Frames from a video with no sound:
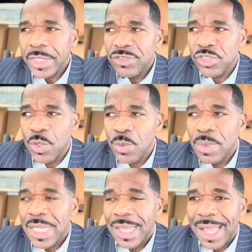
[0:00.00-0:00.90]
So
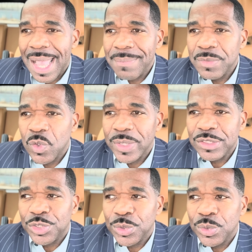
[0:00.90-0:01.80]
I'm
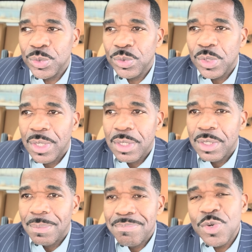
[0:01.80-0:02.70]
going to
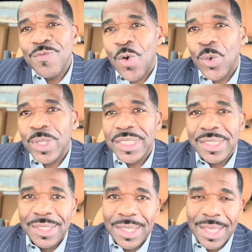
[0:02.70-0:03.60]
move on
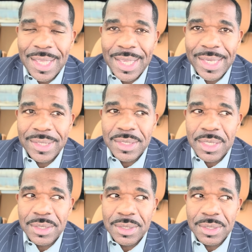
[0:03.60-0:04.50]
and
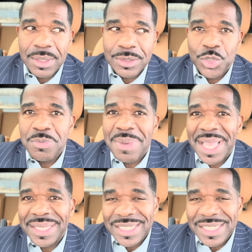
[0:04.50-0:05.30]
uh, to my